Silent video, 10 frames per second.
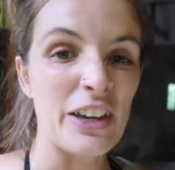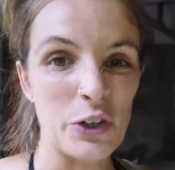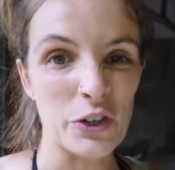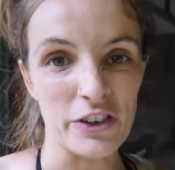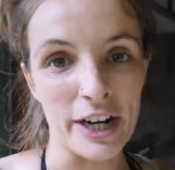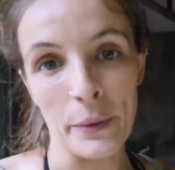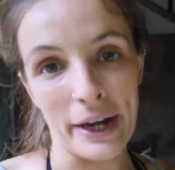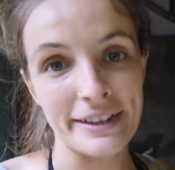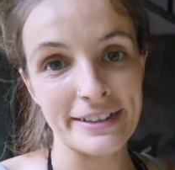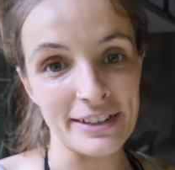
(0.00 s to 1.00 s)
your grey
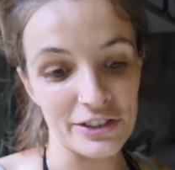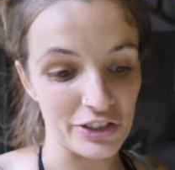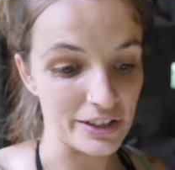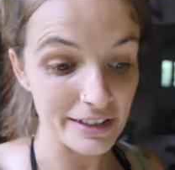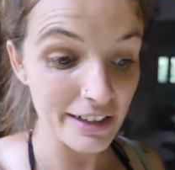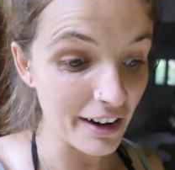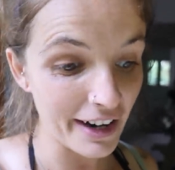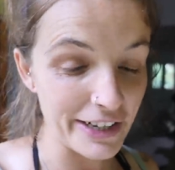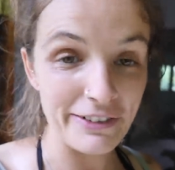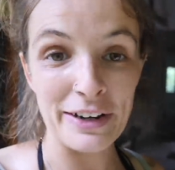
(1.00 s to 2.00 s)
waste is just
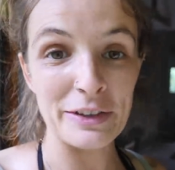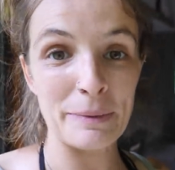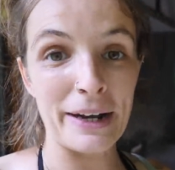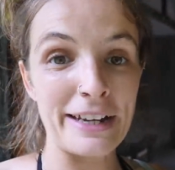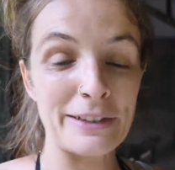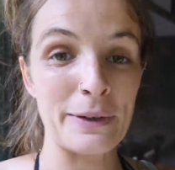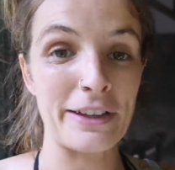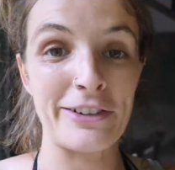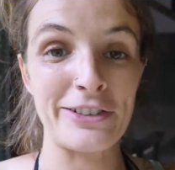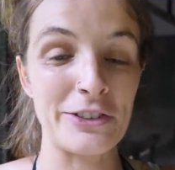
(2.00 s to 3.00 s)
lying around the place,
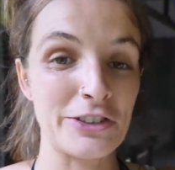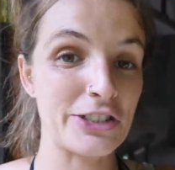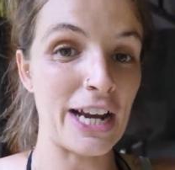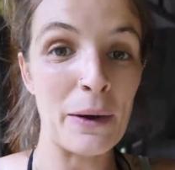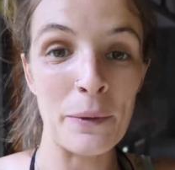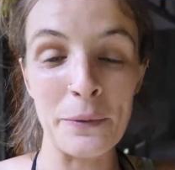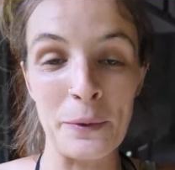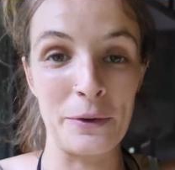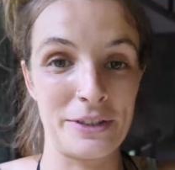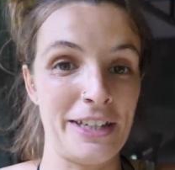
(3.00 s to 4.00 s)
whether it's your shower
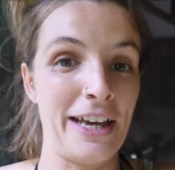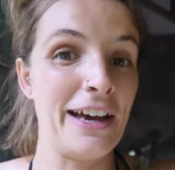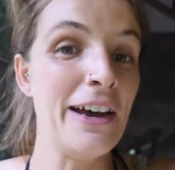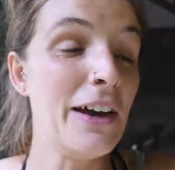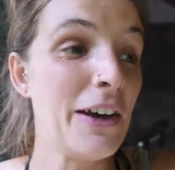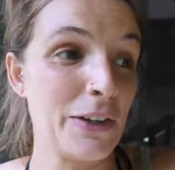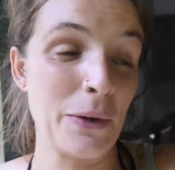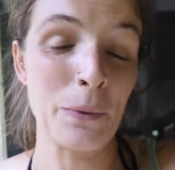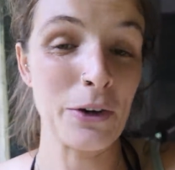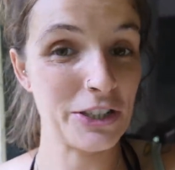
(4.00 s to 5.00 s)
water,
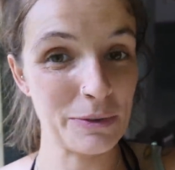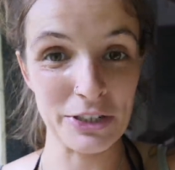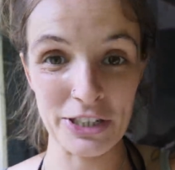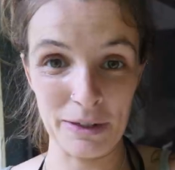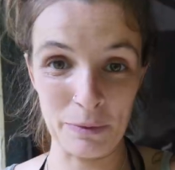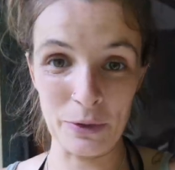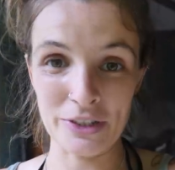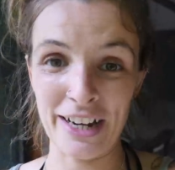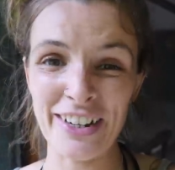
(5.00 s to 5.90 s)
your washing machine water.